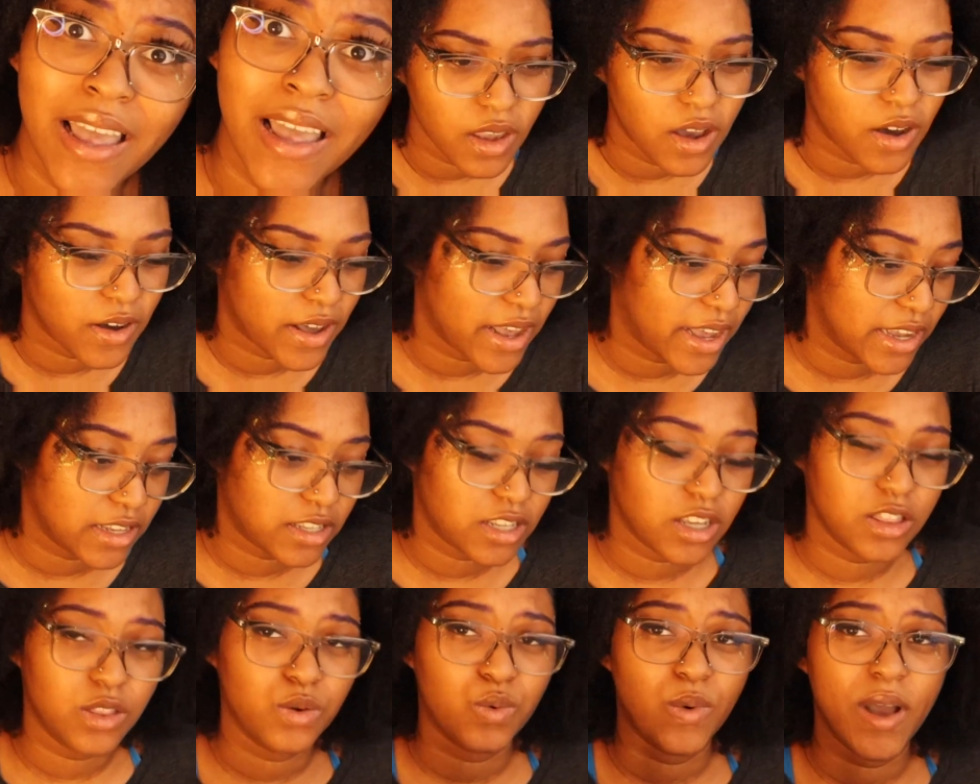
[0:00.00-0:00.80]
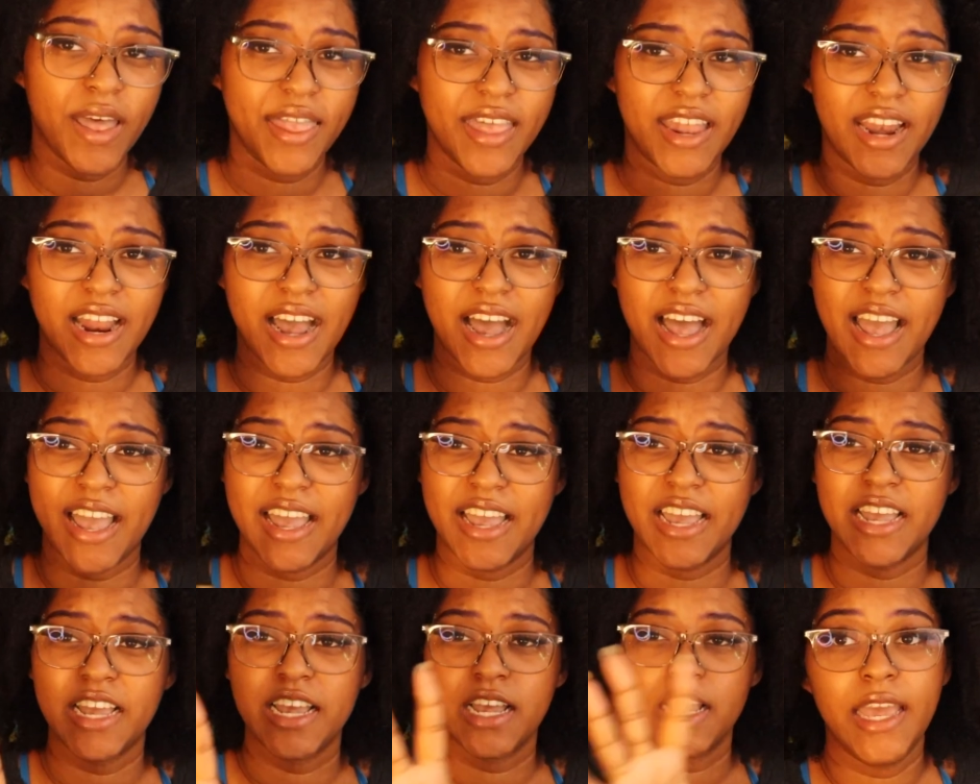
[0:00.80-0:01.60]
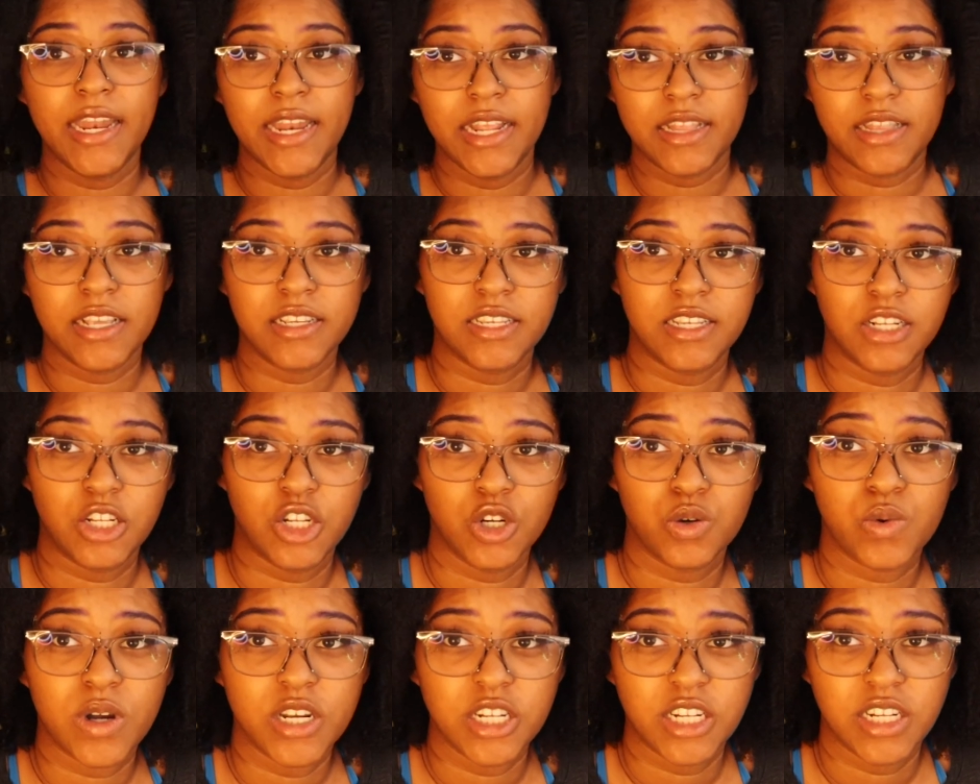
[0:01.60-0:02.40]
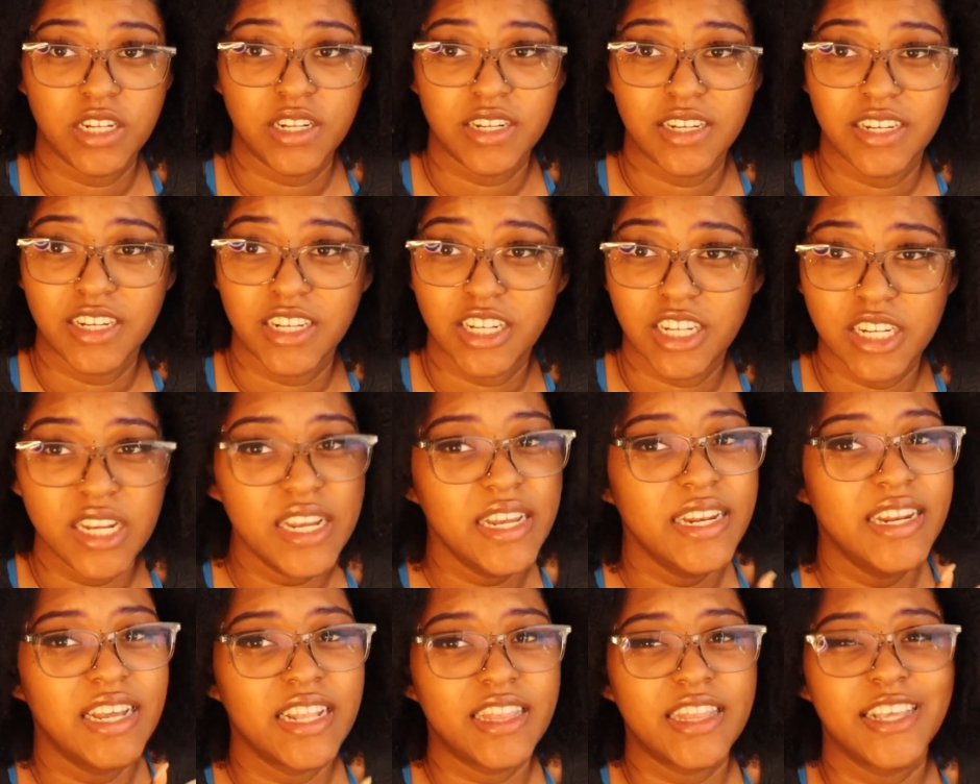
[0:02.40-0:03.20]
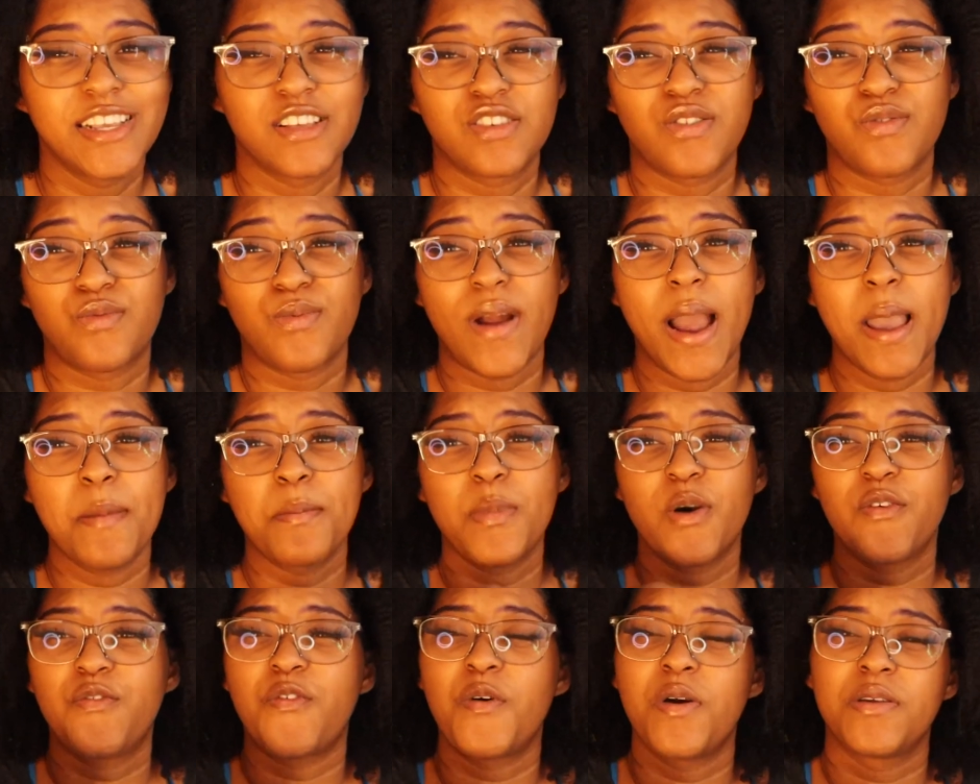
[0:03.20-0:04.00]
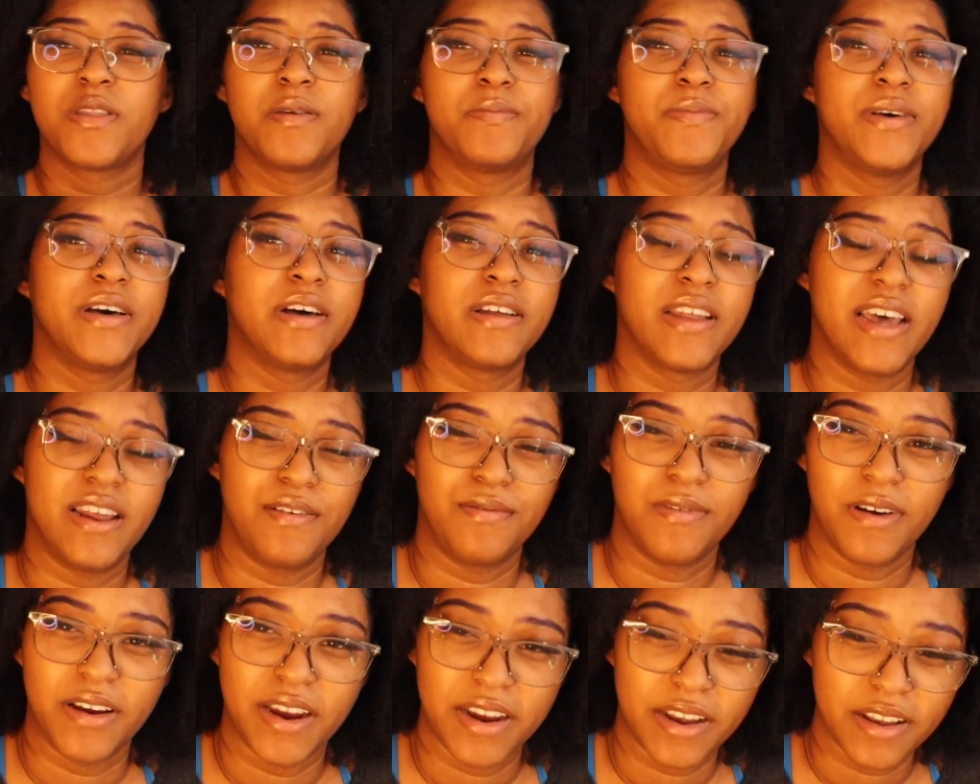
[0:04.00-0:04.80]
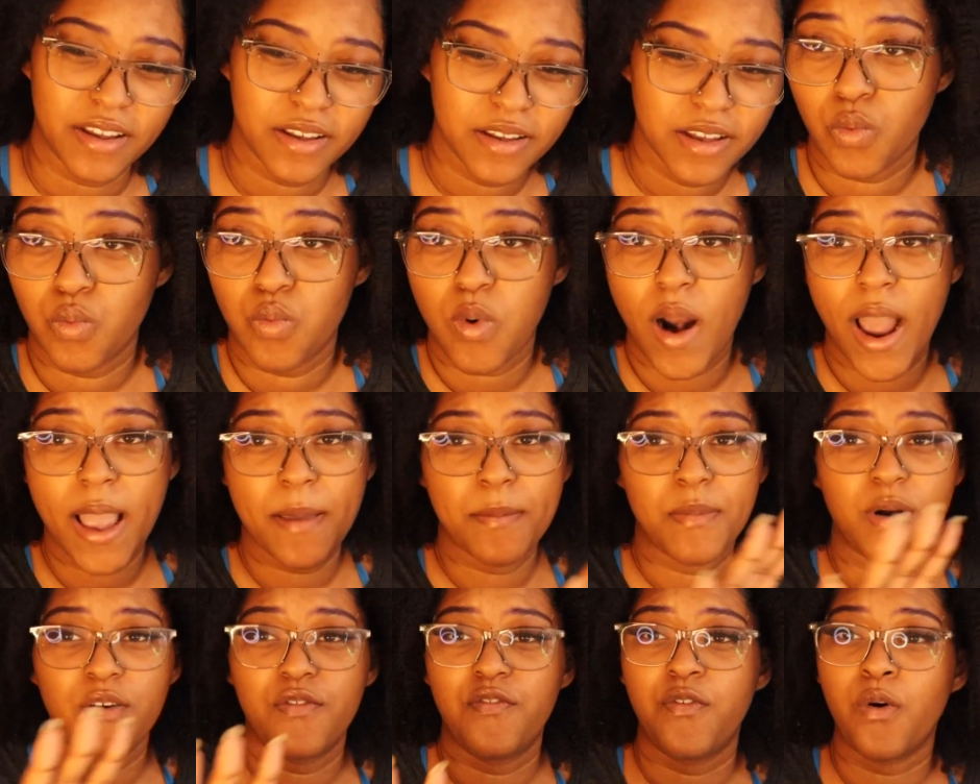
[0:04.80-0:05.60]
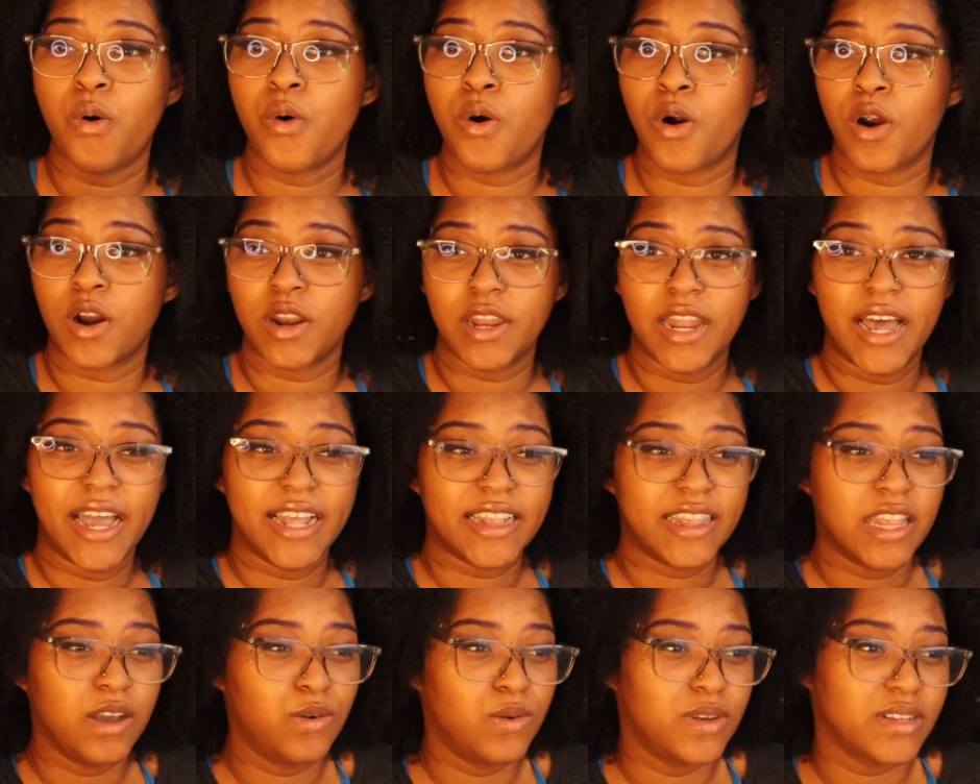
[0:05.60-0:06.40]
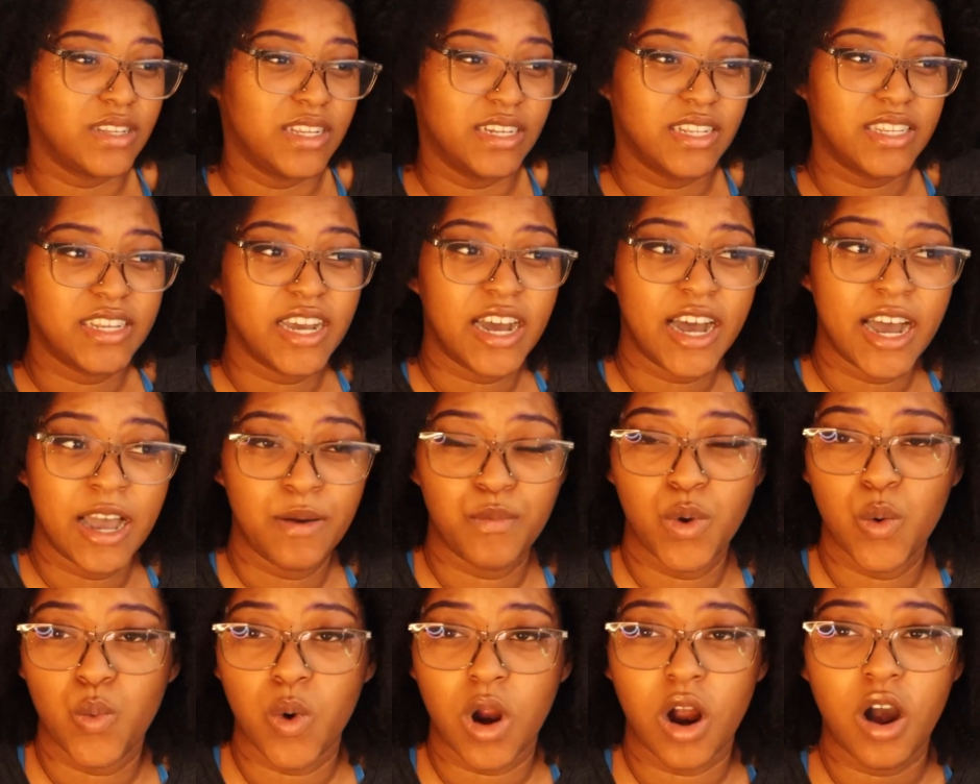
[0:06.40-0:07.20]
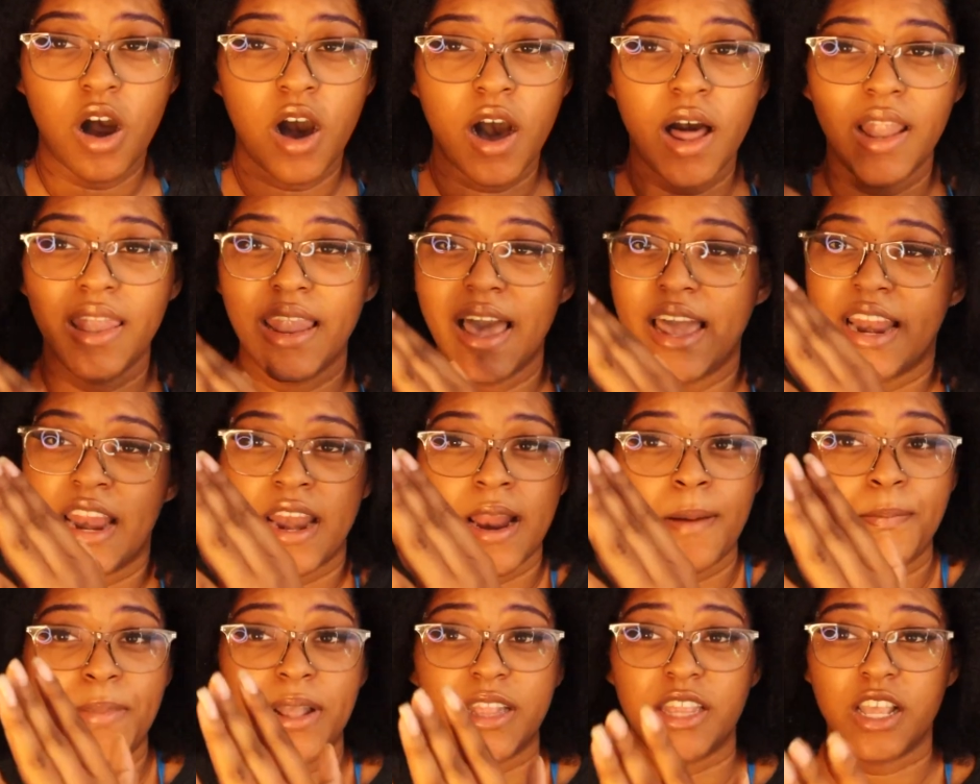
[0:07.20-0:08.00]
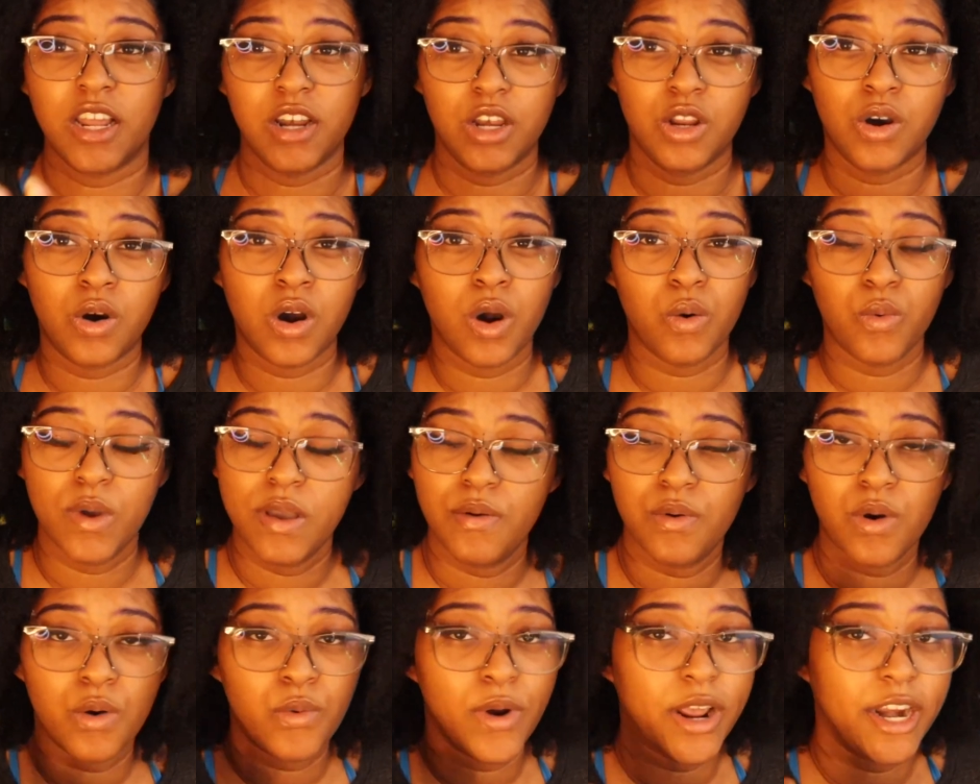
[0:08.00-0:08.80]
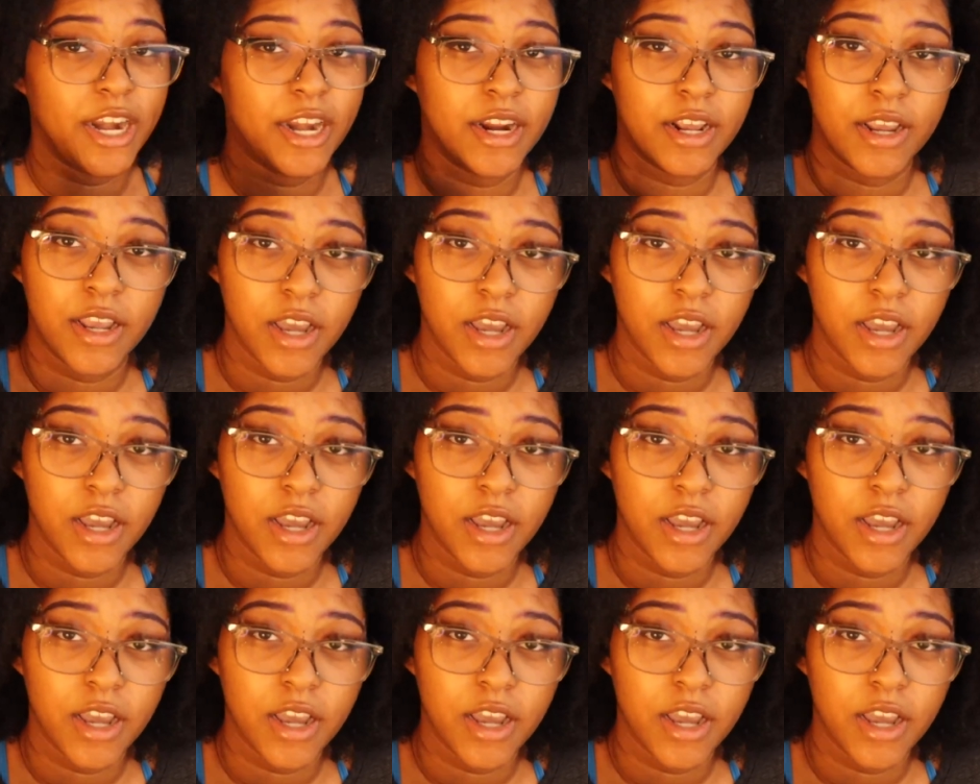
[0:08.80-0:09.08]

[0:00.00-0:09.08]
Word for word: Okay, so the way that I ended the situation, because she did this right before the bell had rang. Right before, like, there was the time we were all lining up at the door. We were ready to